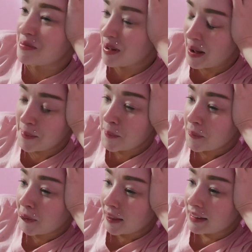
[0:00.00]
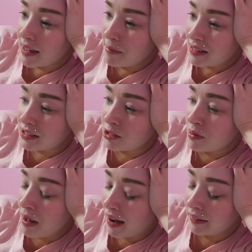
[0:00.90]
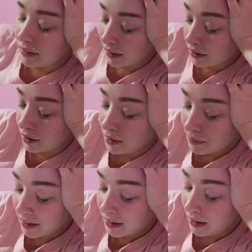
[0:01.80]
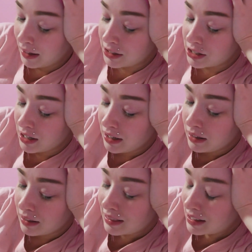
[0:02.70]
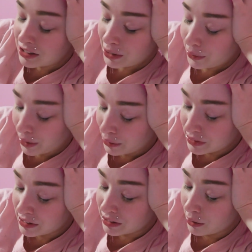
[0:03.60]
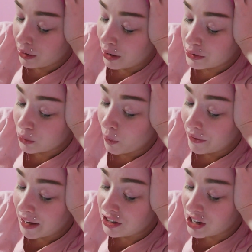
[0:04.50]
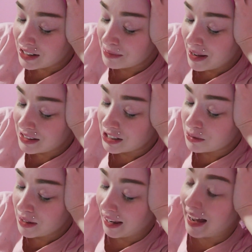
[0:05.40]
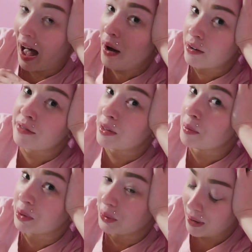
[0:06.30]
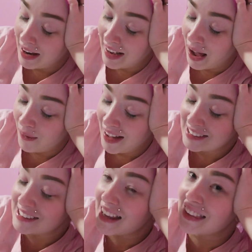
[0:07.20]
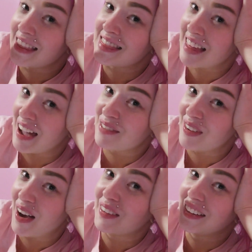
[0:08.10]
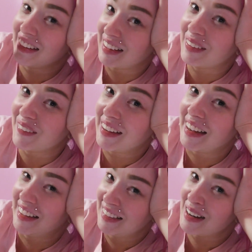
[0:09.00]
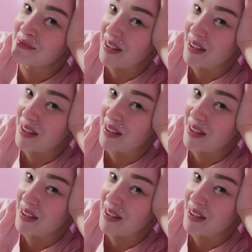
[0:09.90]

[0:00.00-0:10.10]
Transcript: it. But they messaged me back and they're like, oh my gosh, that's so gross, that's so gross. Well, they just messaged me like out of the blue right now and said that they found an earwig in their